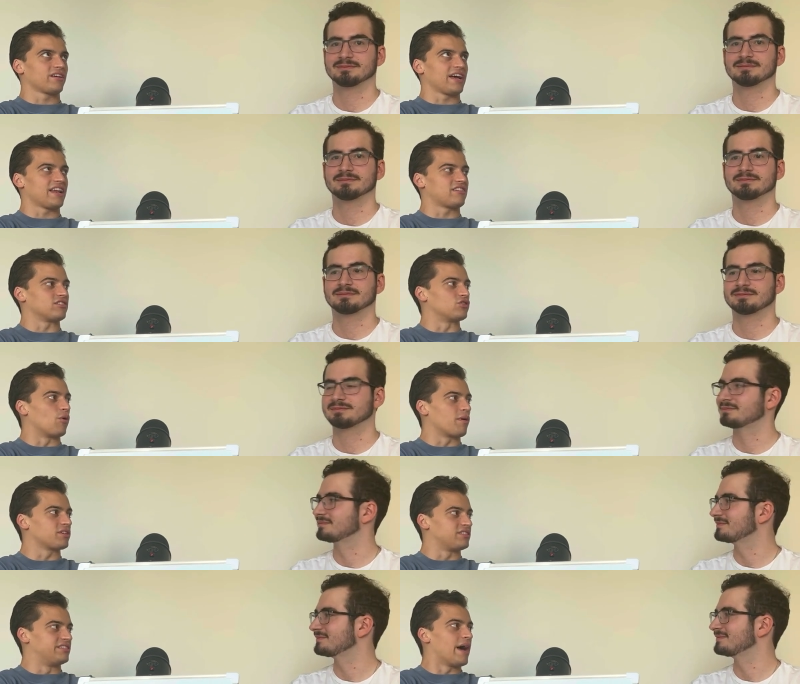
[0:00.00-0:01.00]
Speaker 1: get into so
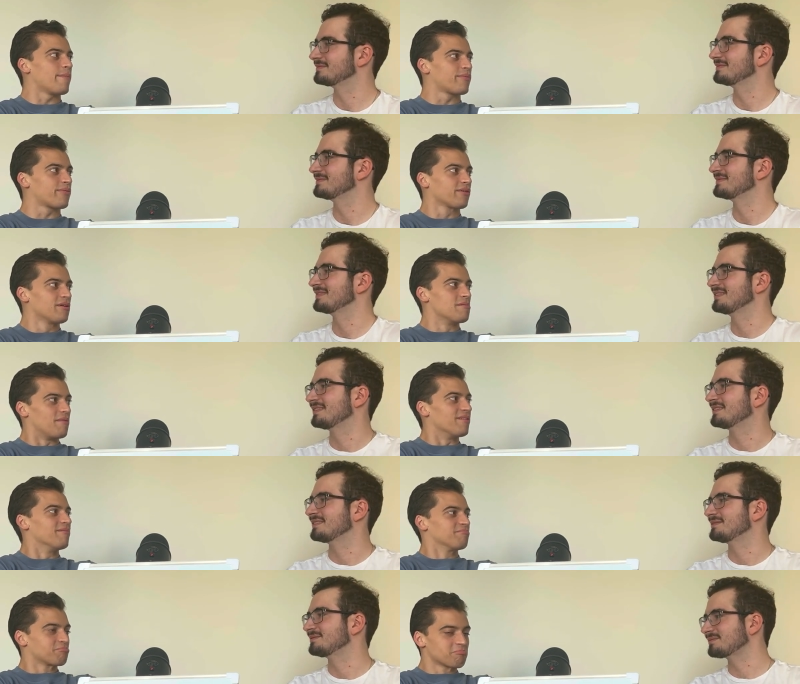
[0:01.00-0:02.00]
much depth,
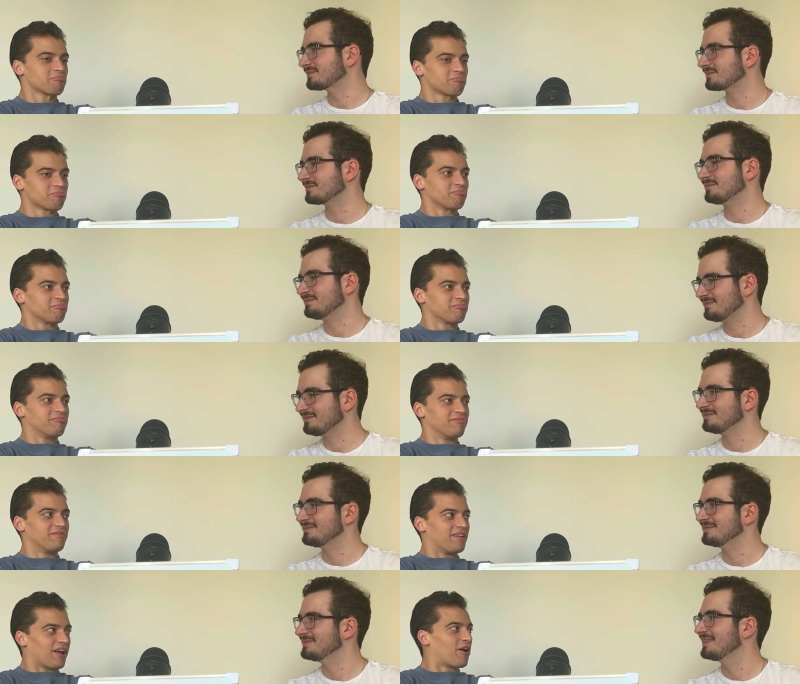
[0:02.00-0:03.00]
but
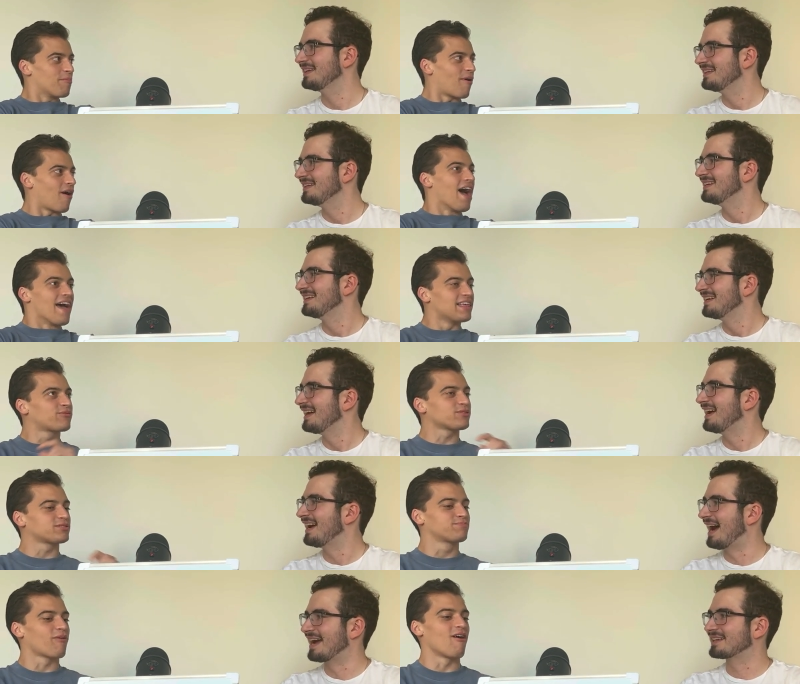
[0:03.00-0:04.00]
good part. This
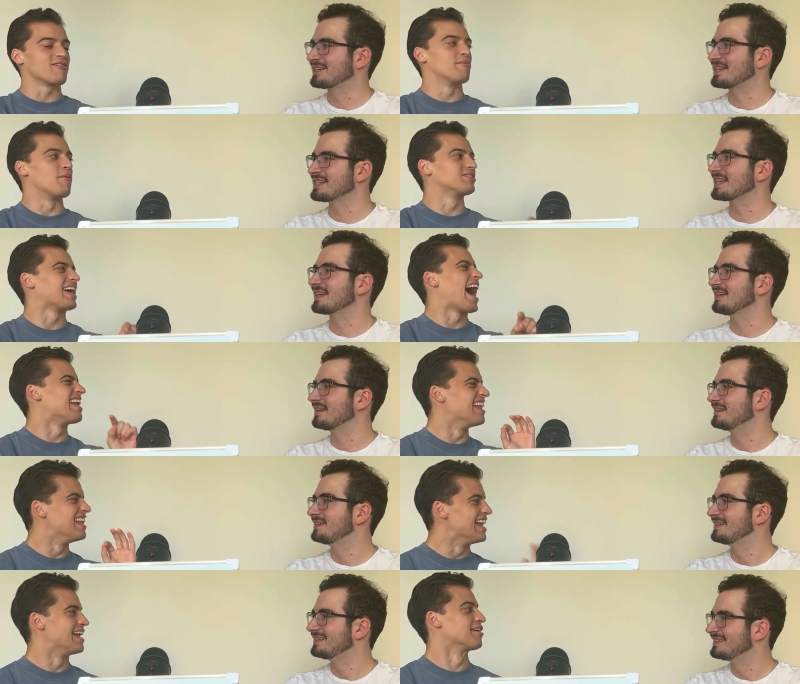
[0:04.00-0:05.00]
was this is an
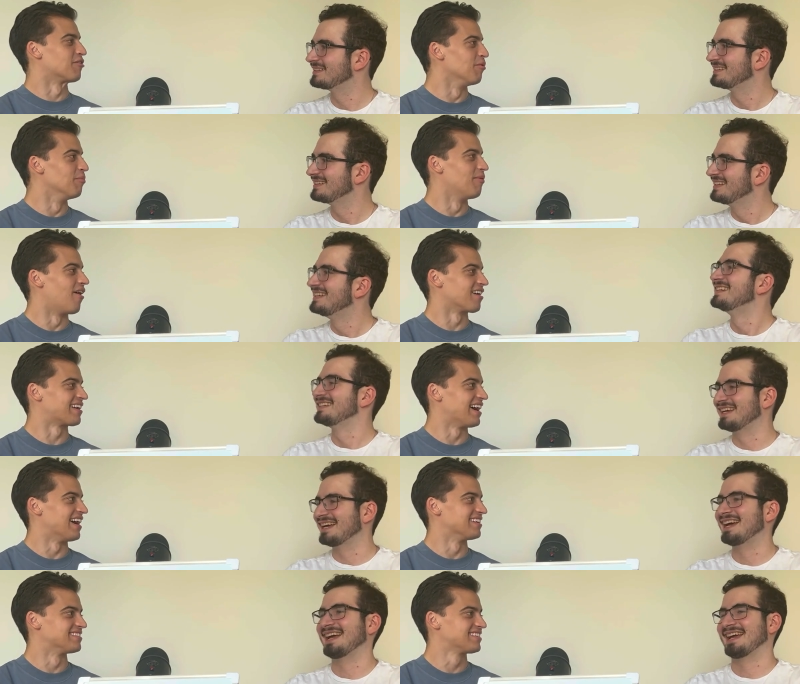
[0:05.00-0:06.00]
analytical podcast. Yeah,
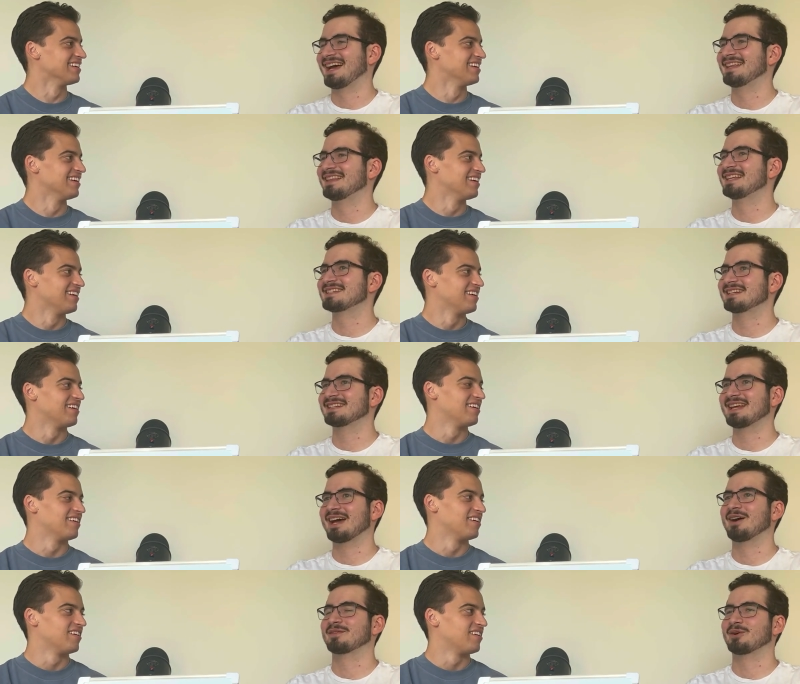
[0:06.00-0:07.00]
yeah,
Speaker 2: yeah. This is,
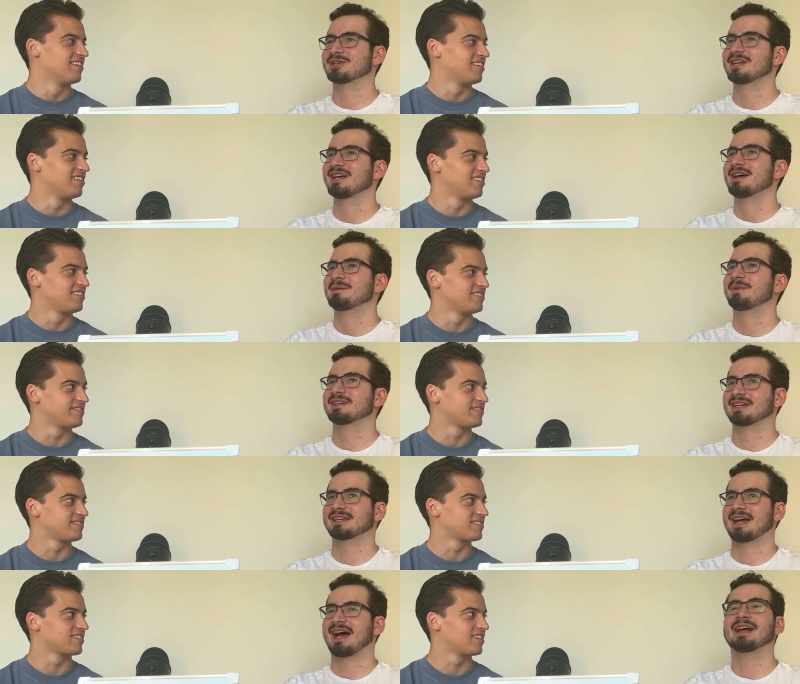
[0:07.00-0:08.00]
yeah, of course. But it's
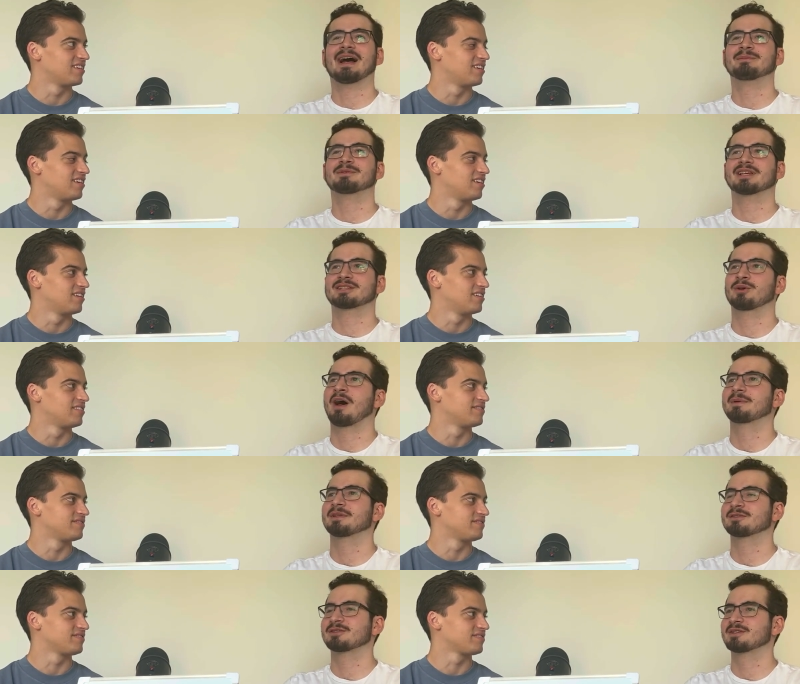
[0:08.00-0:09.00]
like I, I'm like so happy
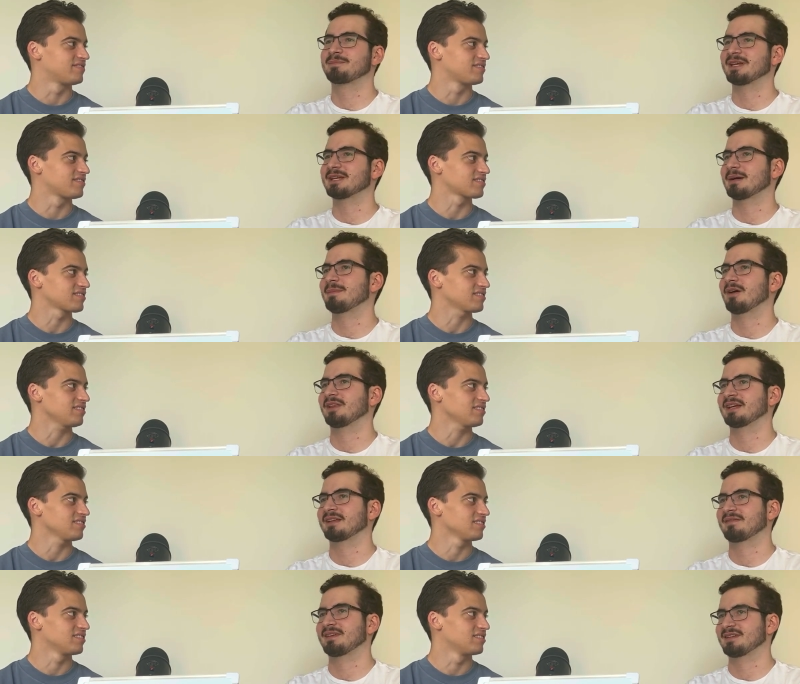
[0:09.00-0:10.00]
to speak about
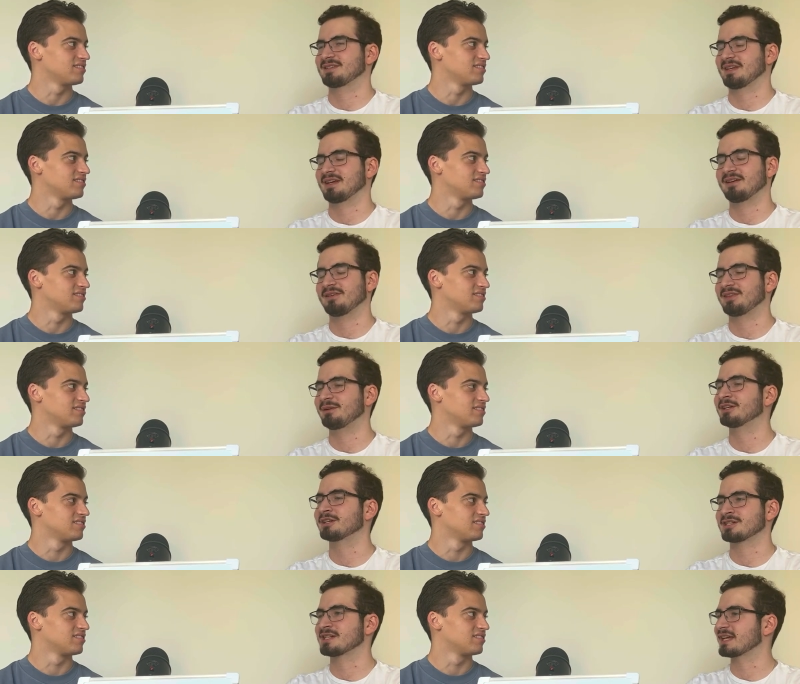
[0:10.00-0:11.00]
like this uh, theory
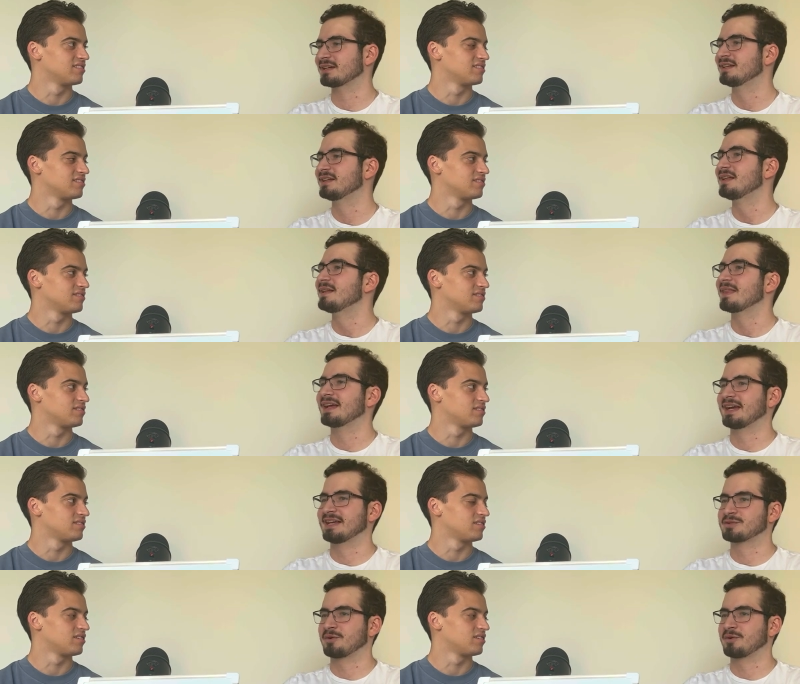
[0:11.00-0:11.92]
because it's like like it's